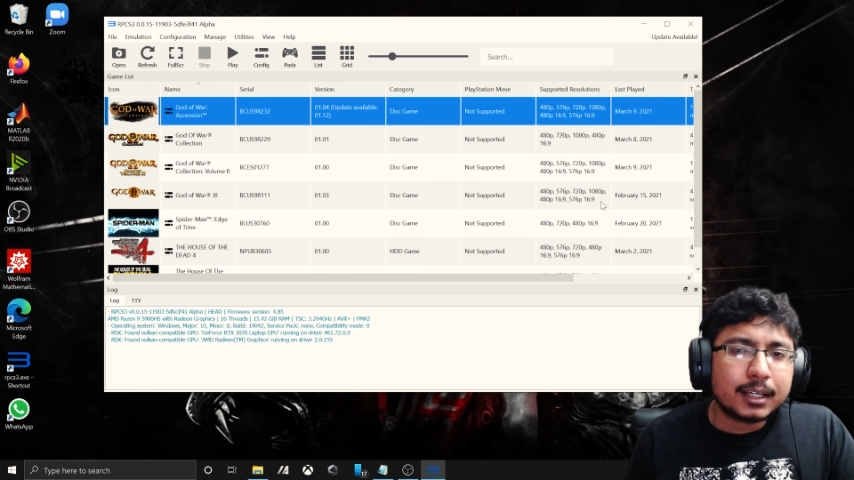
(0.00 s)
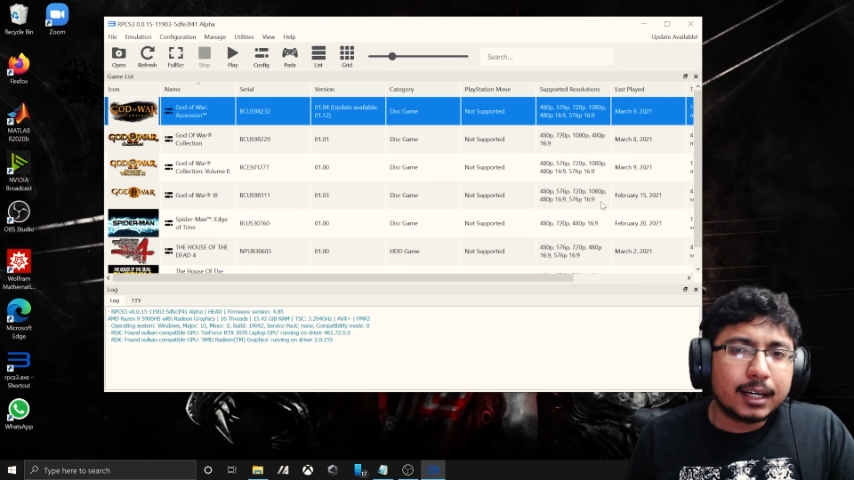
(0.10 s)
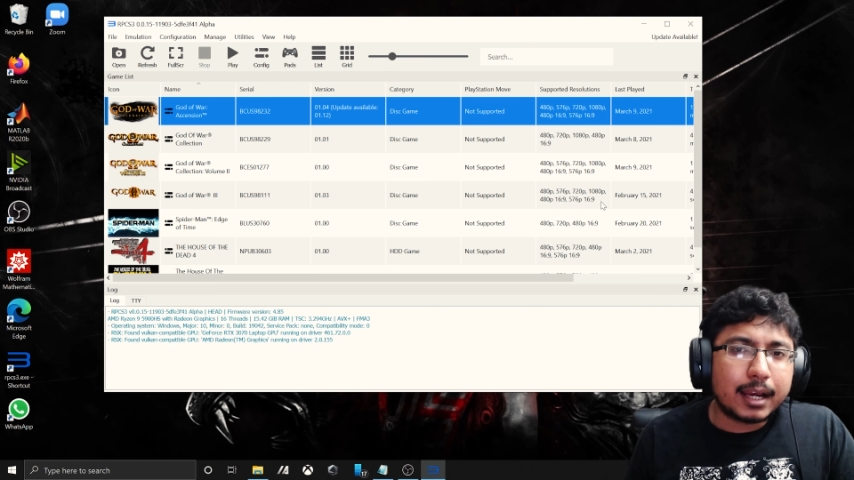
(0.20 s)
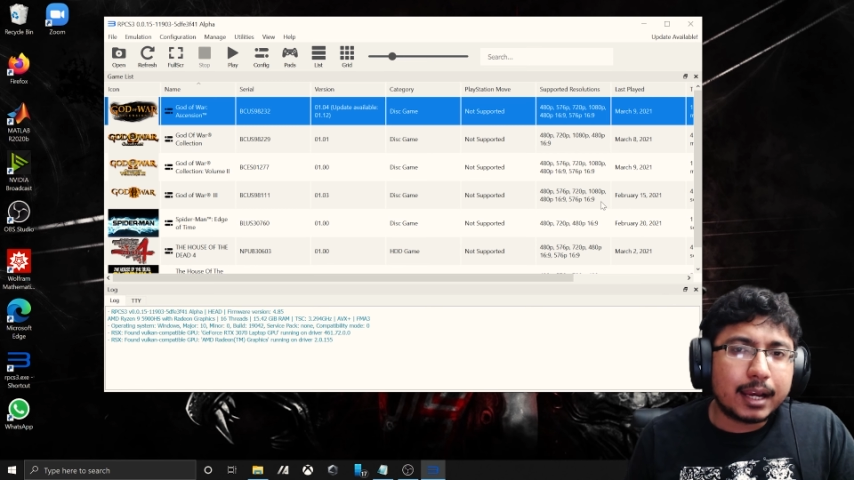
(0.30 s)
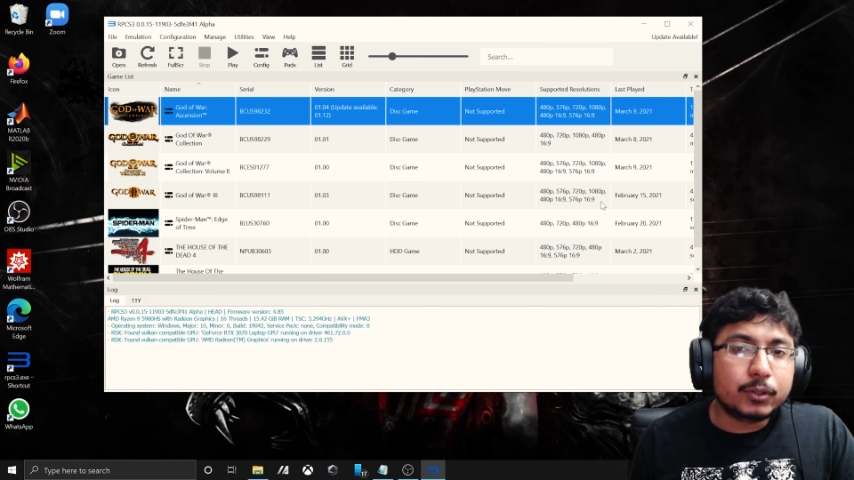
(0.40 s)

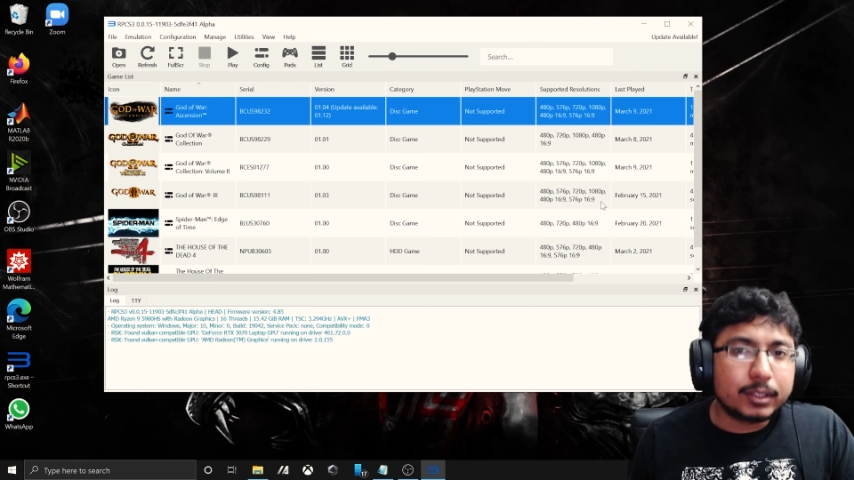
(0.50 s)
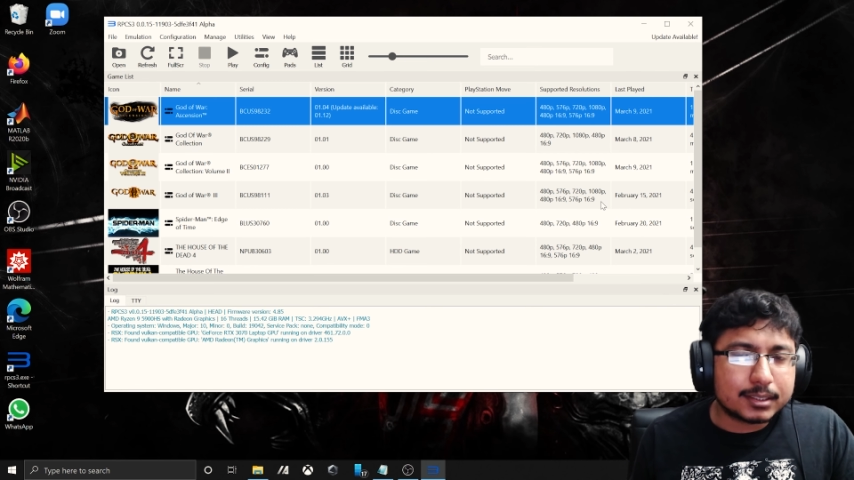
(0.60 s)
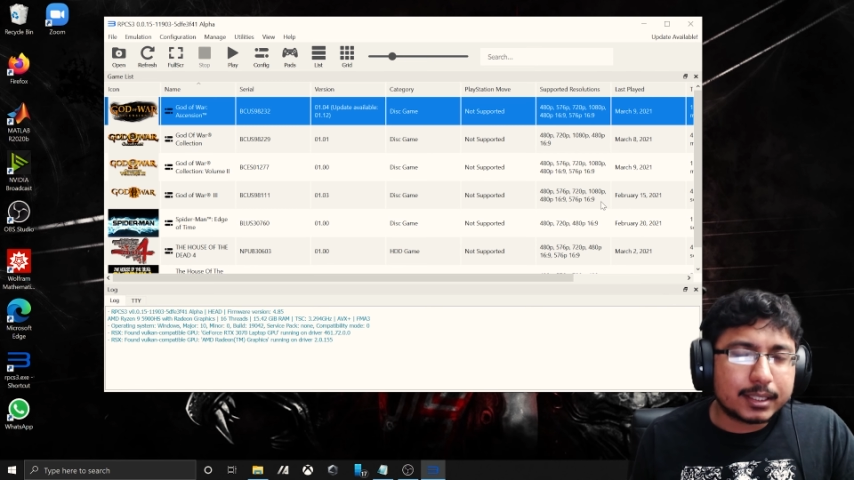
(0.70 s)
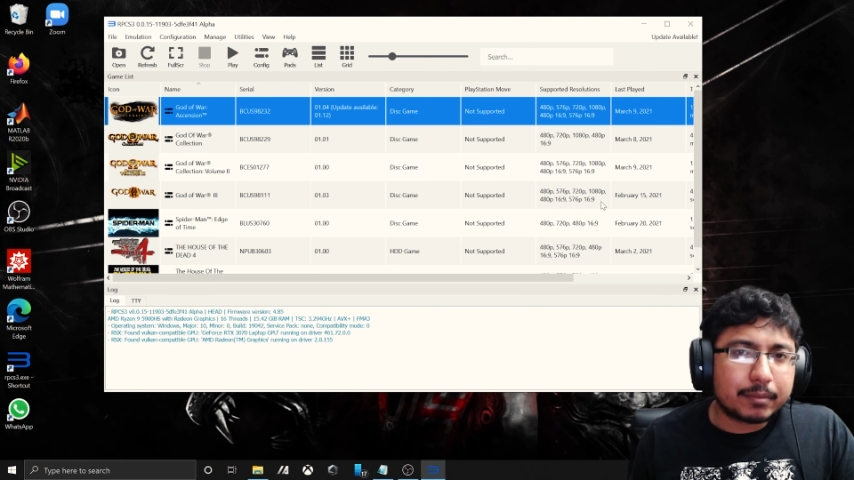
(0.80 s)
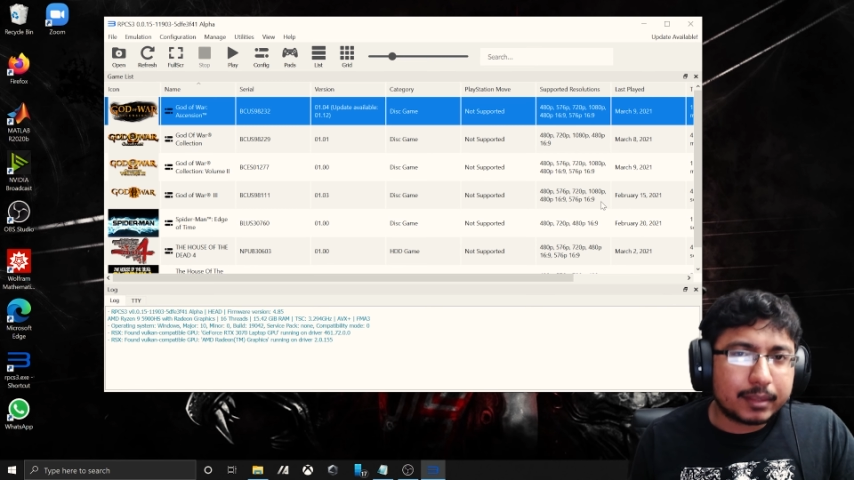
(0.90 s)
I'm doing the
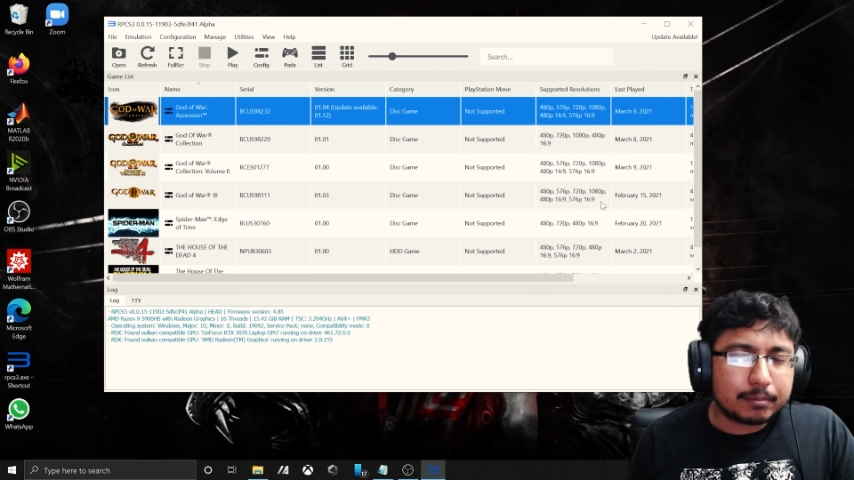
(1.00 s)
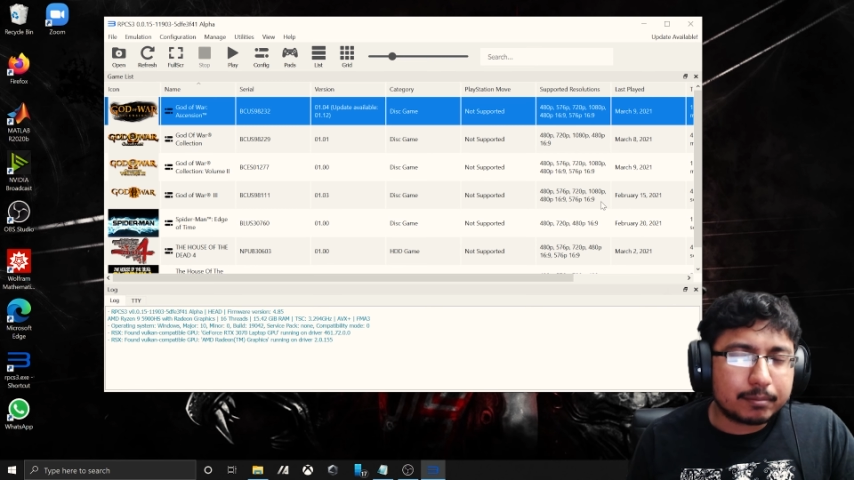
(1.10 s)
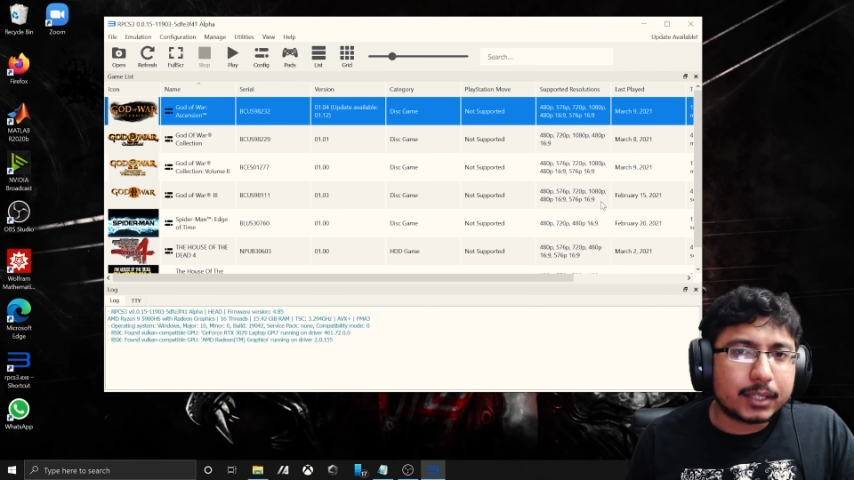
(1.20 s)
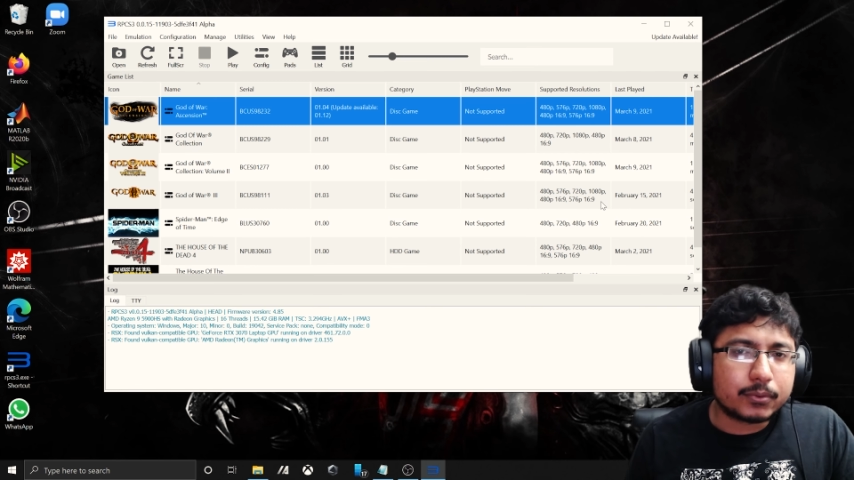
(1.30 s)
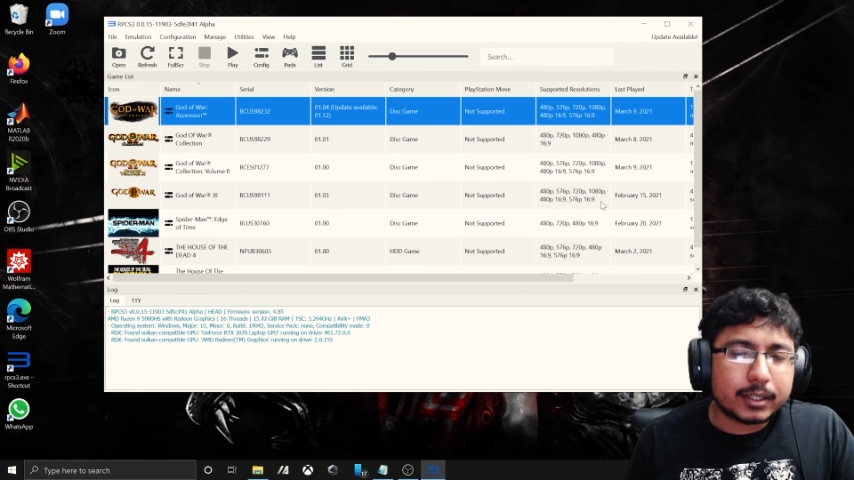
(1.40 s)
same thing,
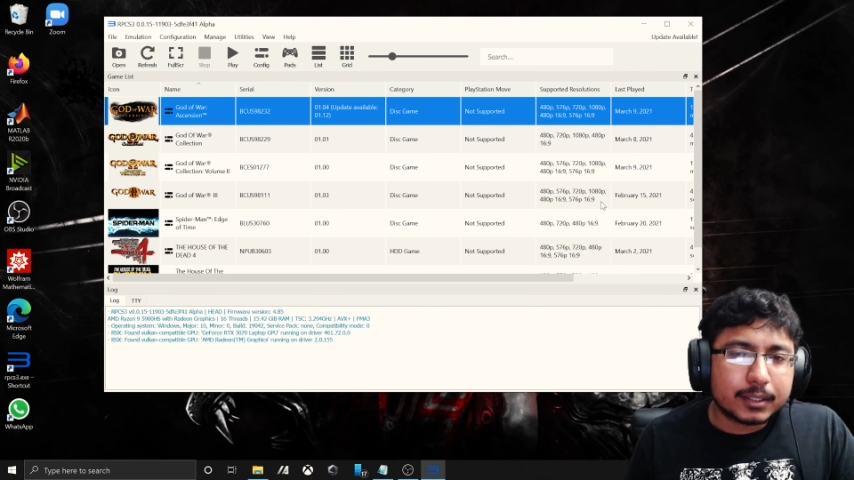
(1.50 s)
by the way.